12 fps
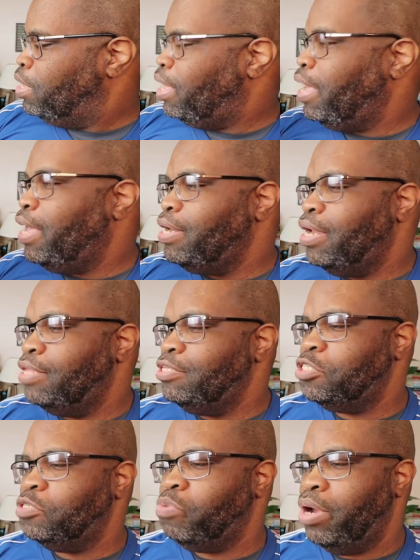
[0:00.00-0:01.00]
And uh,
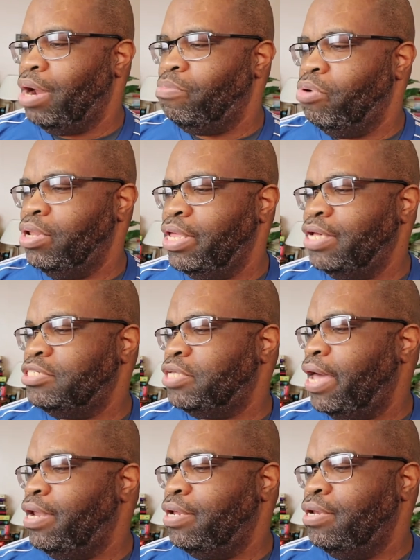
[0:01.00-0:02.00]
this is one I'm really
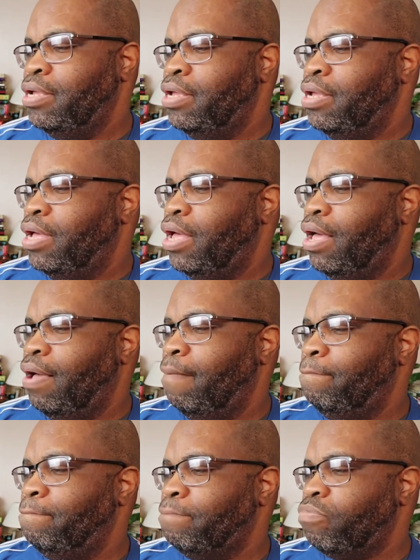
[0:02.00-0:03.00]
excited.
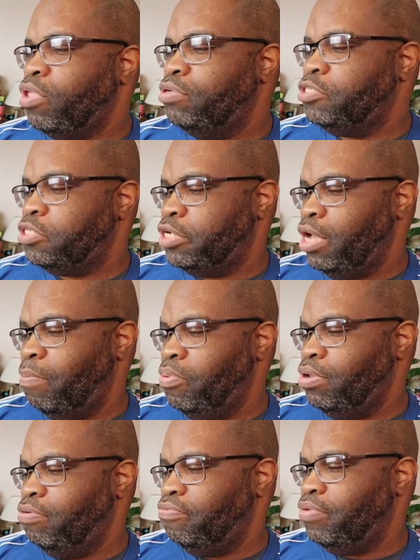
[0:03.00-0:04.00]
Um, just a
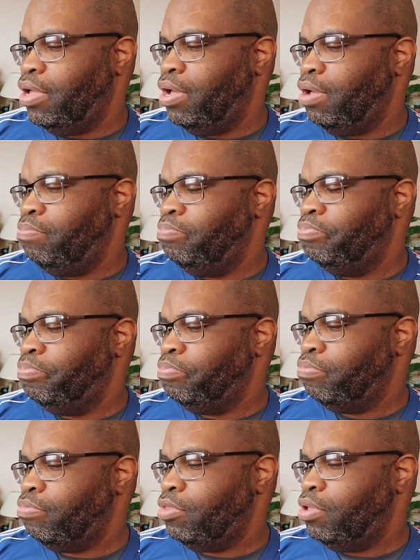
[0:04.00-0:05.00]
couple of um,
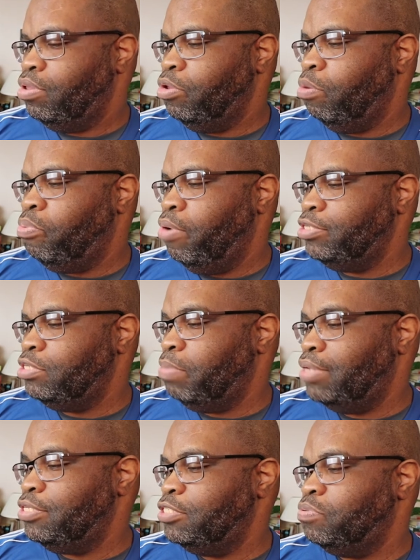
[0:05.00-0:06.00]
little points
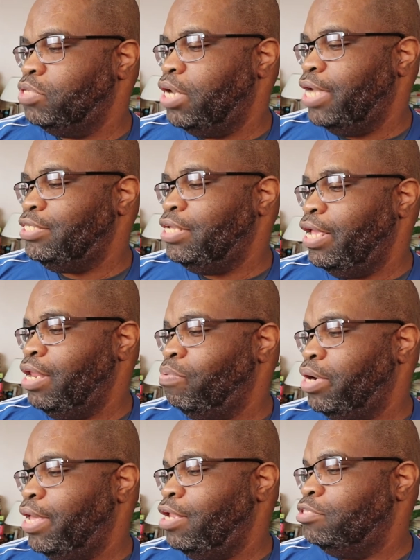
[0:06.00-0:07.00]
about this one. The
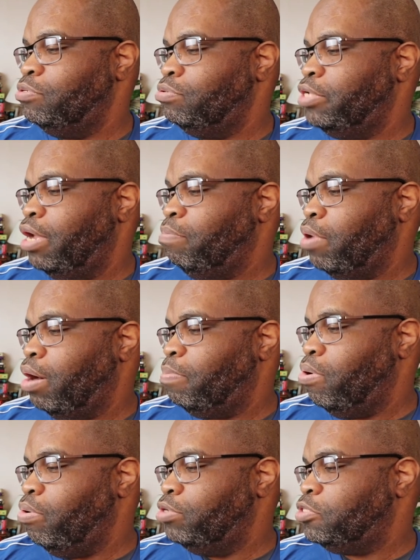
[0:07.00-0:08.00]
1981-82 Dunbar
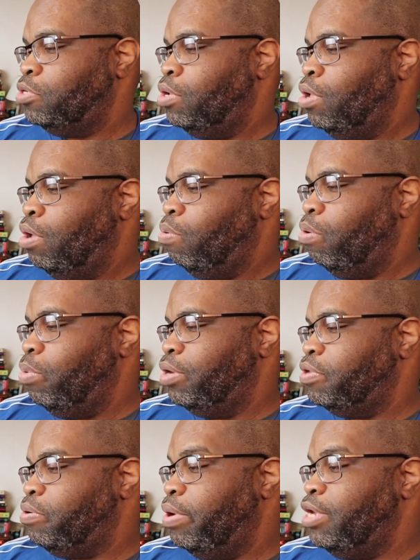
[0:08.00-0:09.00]
Poets were one of
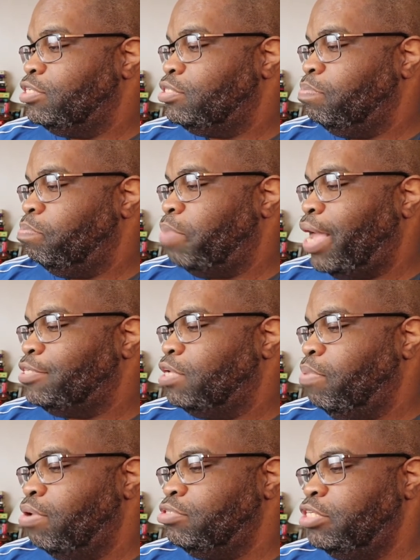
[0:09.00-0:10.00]
the greatest
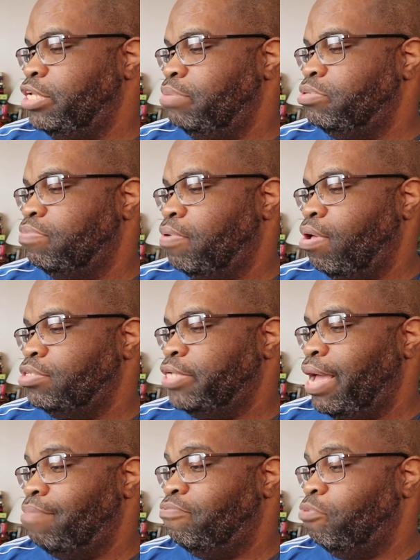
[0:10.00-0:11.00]
basketball teams of all
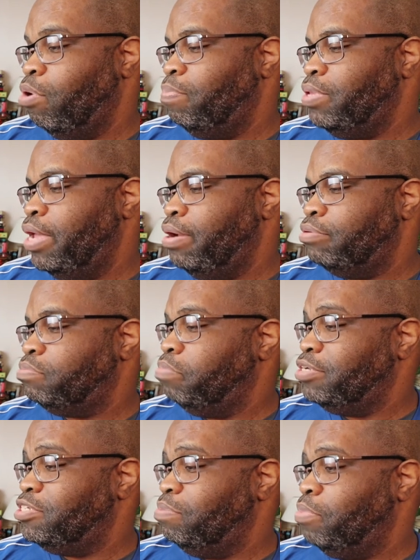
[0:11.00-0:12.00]
time. Four players,
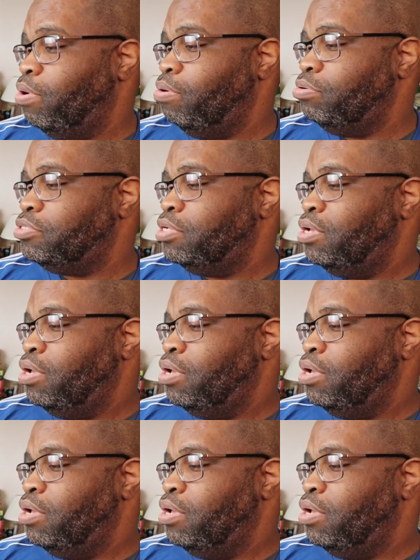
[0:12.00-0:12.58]
Muggsy Bogues,